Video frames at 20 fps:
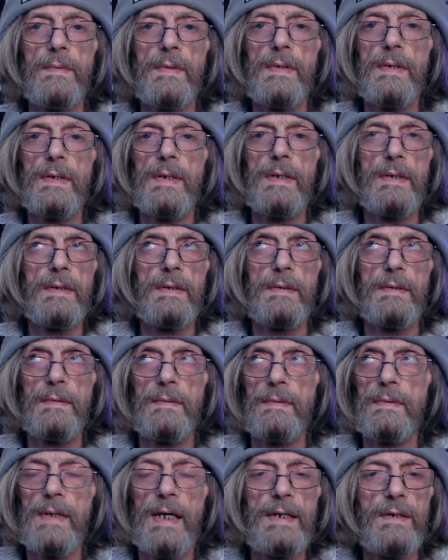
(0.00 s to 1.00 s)

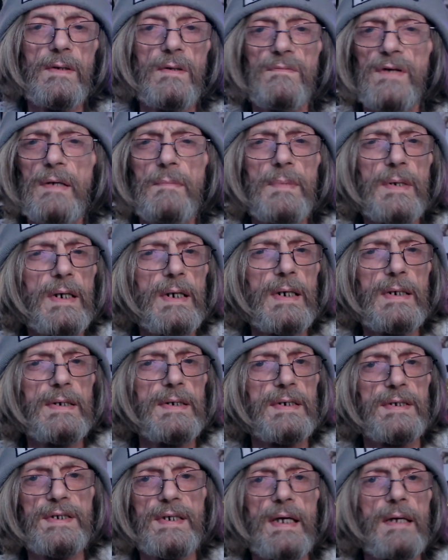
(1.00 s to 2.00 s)
in late November, early
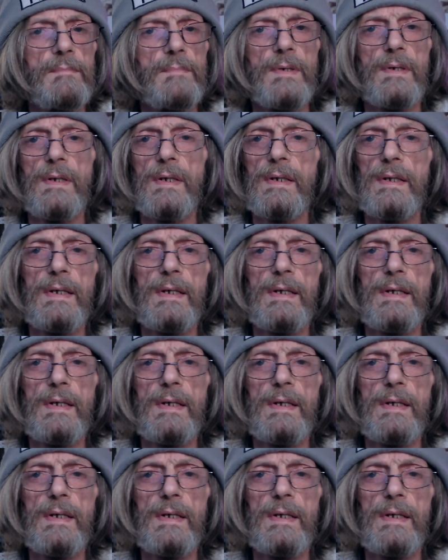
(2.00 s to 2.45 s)
December.